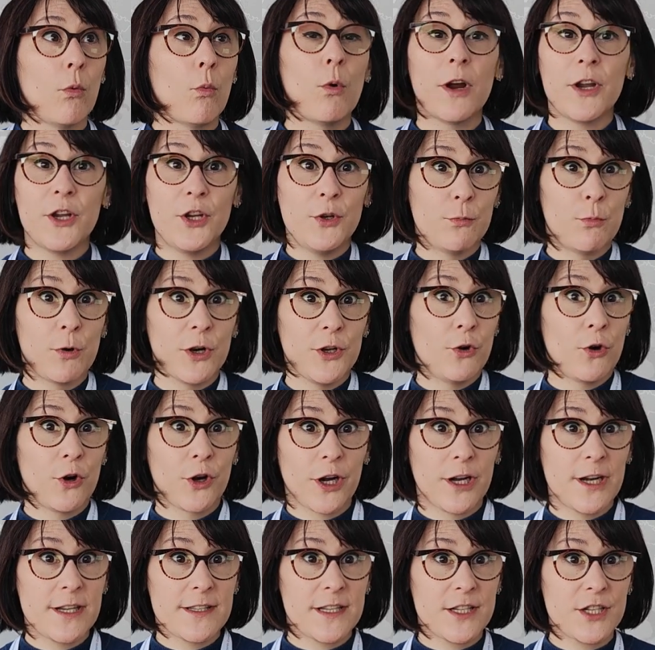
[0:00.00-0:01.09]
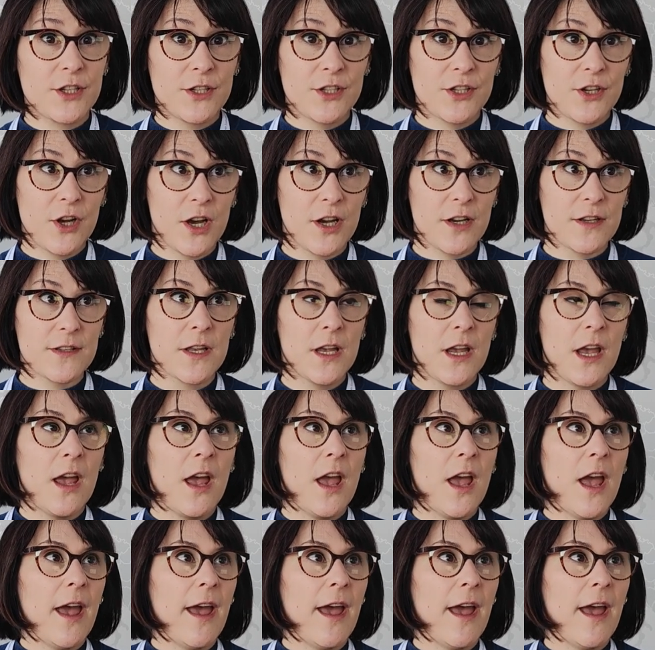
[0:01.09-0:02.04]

what your organization does,